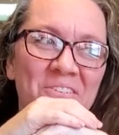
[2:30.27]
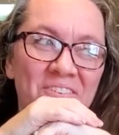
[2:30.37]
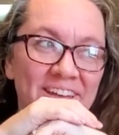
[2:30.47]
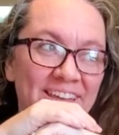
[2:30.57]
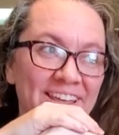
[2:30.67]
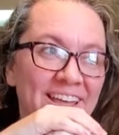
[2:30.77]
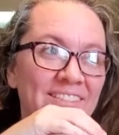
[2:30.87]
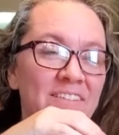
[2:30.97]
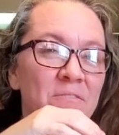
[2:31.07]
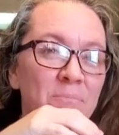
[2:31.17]
Right,
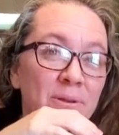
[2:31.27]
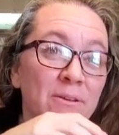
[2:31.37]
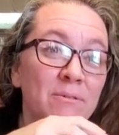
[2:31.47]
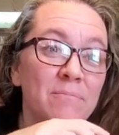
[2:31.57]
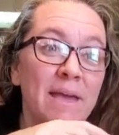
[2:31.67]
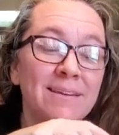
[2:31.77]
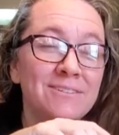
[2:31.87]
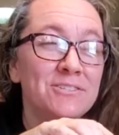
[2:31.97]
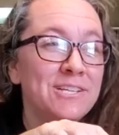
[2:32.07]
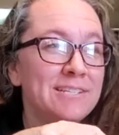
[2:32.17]
and they have a pretty good mac
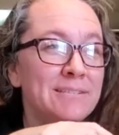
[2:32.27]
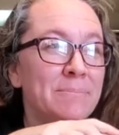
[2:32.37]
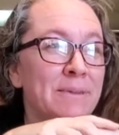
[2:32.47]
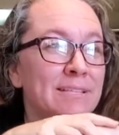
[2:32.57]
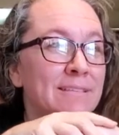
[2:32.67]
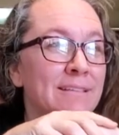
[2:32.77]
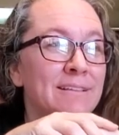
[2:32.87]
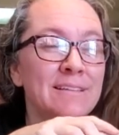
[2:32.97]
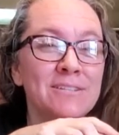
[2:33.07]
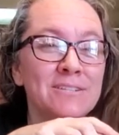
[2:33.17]
and cheese, a pizza
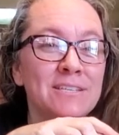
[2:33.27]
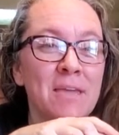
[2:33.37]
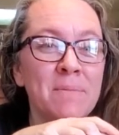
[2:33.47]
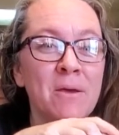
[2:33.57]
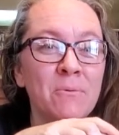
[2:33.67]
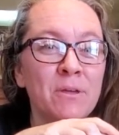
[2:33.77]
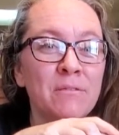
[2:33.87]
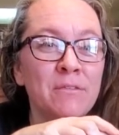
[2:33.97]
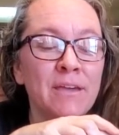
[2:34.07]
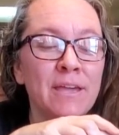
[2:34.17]
that they just came out
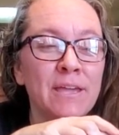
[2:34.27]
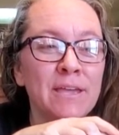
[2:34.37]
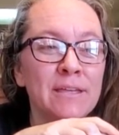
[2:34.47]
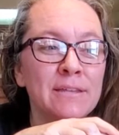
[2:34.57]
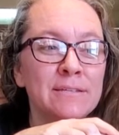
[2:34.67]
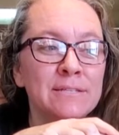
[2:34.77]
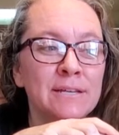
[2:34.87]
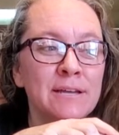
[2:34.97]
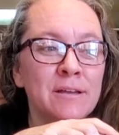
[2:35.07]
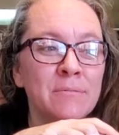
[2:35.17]
with, and
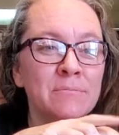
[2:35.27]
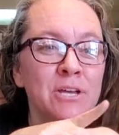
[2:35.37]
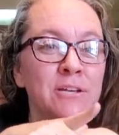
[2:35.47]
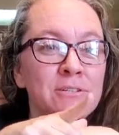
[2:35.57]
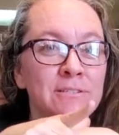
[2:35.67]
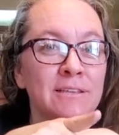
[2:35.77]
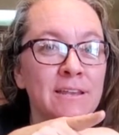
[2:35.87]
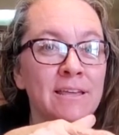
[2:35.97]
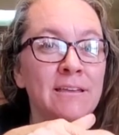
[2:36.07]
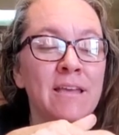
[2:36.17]
um, Josh is
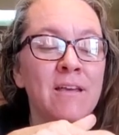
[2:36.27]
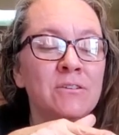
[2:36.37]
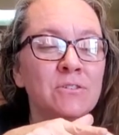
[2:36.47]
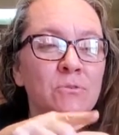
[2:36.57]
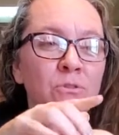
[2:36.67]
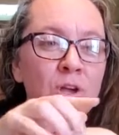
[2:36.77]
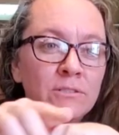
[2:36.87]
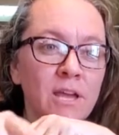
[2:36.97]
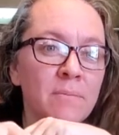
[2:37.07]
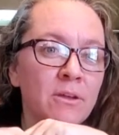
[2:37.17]
getting. So a
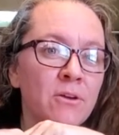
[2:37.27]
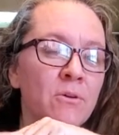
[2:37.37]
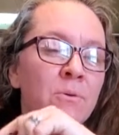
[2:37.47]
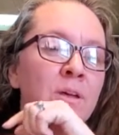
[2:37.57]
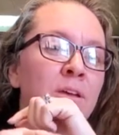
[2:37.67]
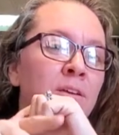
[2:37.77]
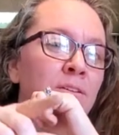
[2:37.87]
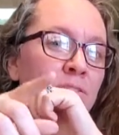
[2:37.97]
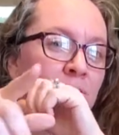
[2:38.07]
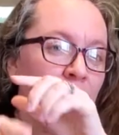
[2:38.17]
long time ago,
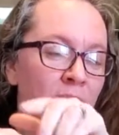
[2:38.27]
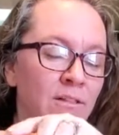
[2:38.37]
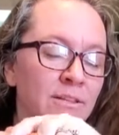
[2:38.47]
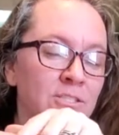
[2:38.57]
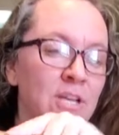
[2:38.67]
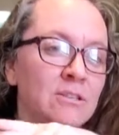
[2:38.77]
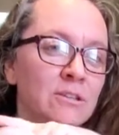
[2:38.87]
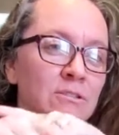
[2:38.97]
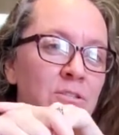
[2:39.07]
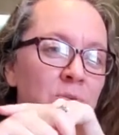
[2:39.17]
I'll let Josh
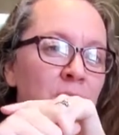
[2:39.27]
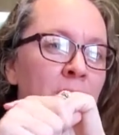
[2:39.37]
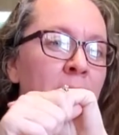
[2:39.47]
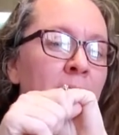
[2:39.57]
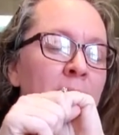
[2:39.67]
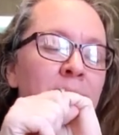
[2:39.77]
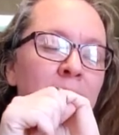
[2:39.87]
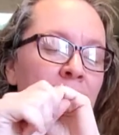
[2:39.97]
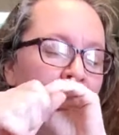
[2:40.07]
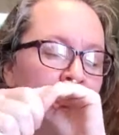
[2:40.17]
tell the story, but
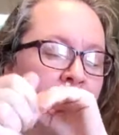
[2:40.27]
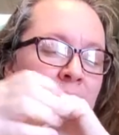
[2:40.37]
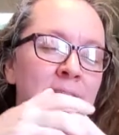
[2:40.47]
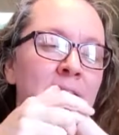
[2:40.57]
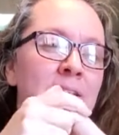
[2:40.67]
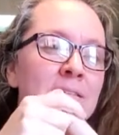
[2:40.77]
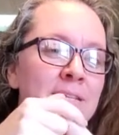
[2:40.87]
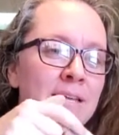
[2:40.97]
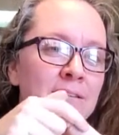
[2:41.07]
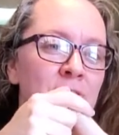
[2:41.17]
anyways, he's getting a
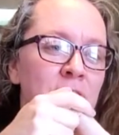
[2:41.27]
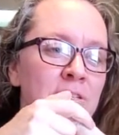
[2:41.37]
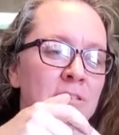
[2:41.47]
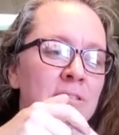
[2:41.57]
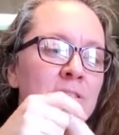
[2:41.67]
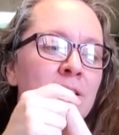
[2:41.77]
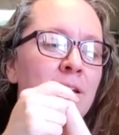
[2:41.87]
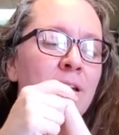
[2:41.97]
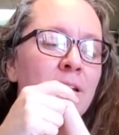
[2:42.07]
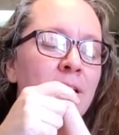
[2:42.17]
steak and cheese
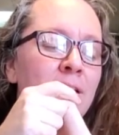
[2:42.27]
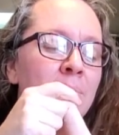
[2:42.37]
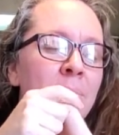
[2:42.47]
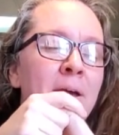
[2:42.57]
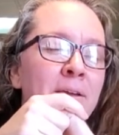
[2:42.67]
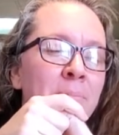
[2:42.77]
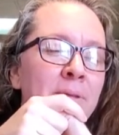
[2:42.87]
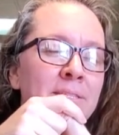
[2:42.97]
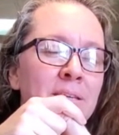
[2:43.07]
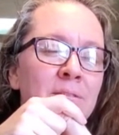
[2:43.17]
um, pocket
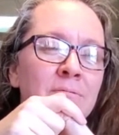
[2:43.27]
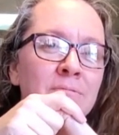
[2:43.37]
pizza.